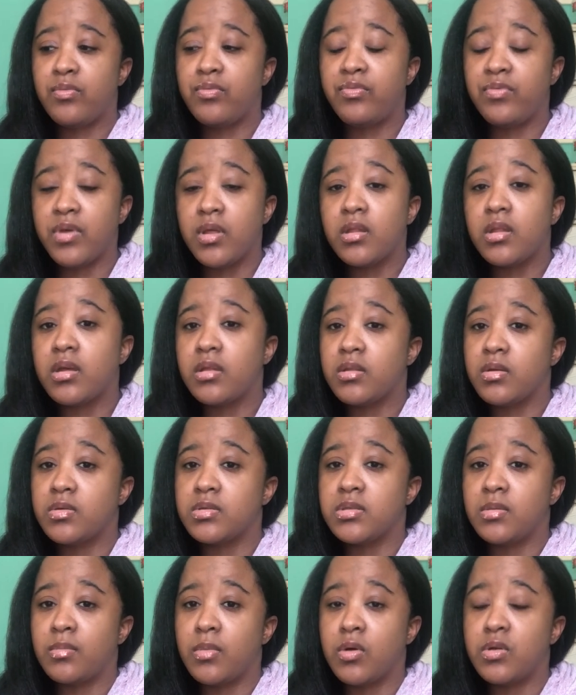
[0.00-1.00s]
feeling
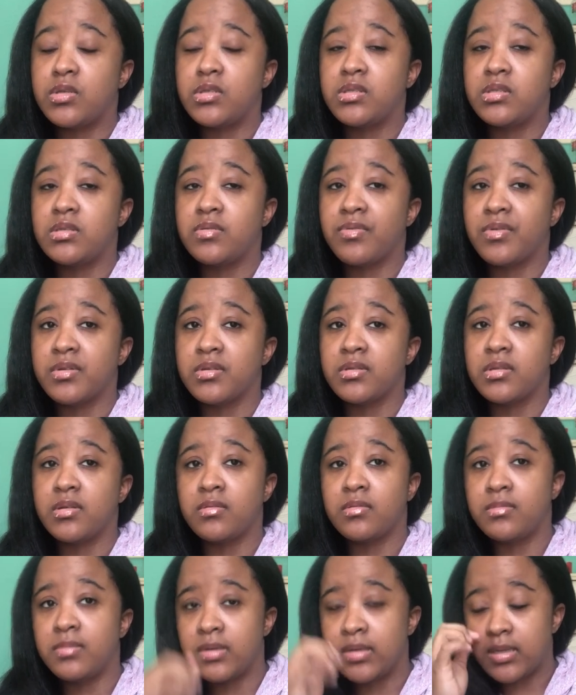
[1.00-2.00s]
those emotions for a
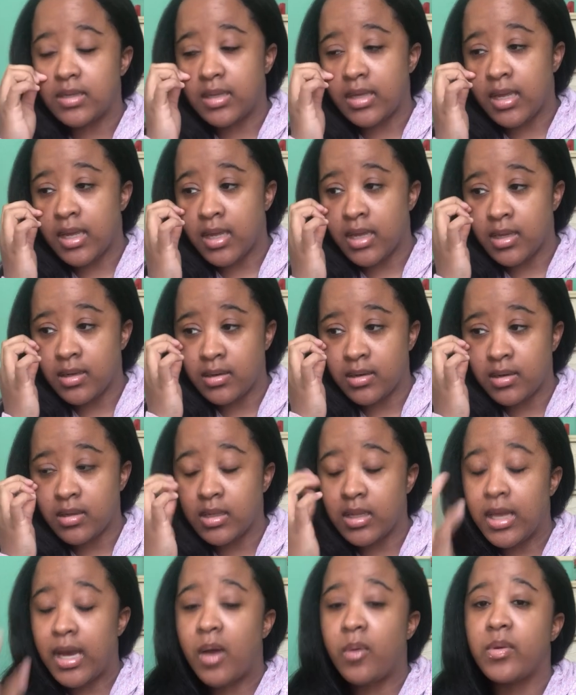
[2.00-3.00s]
little bit and
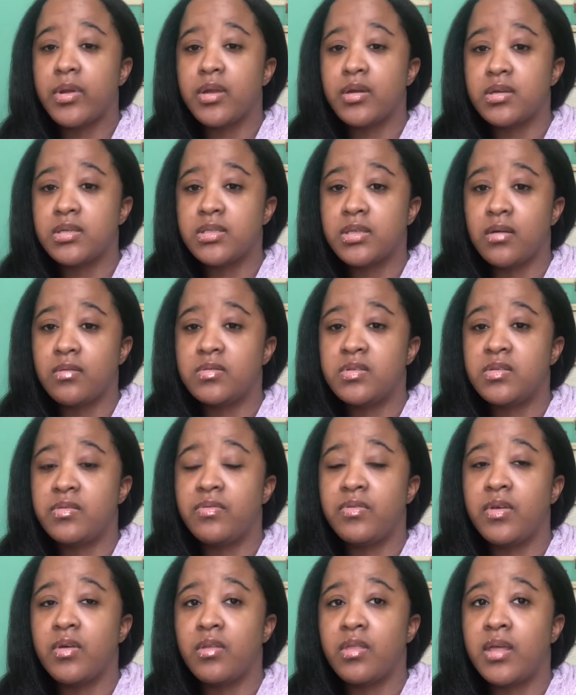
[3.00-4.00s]
allowing yourself to
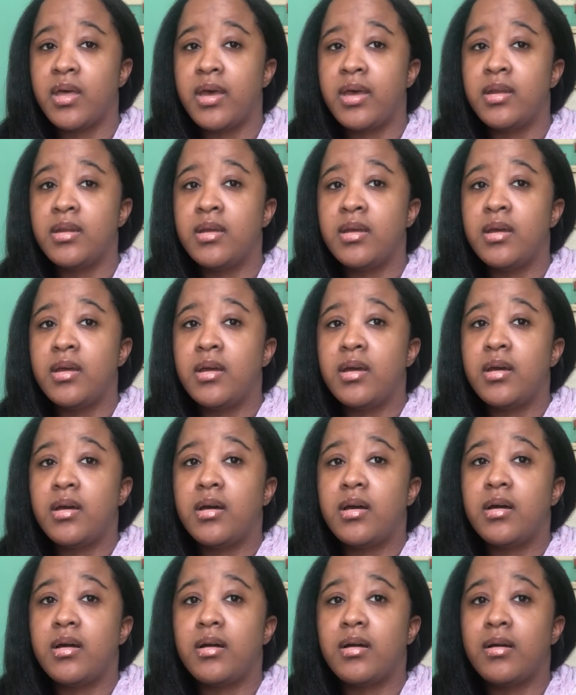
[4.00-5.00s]
feel
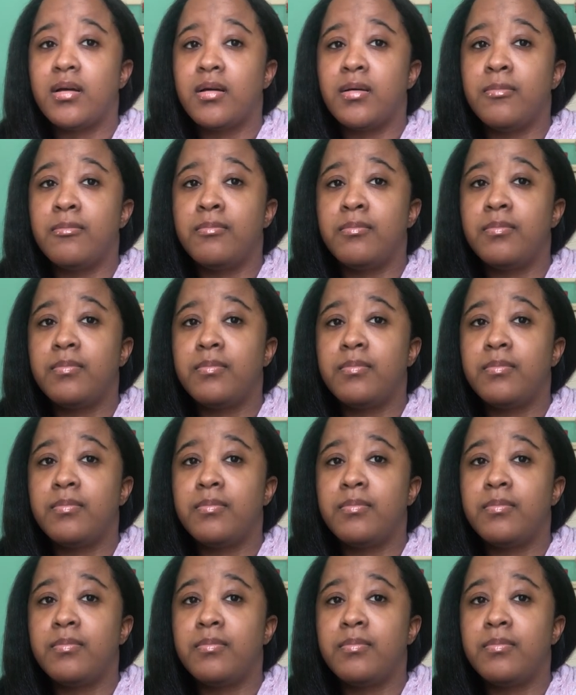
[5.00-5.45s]
that. Um...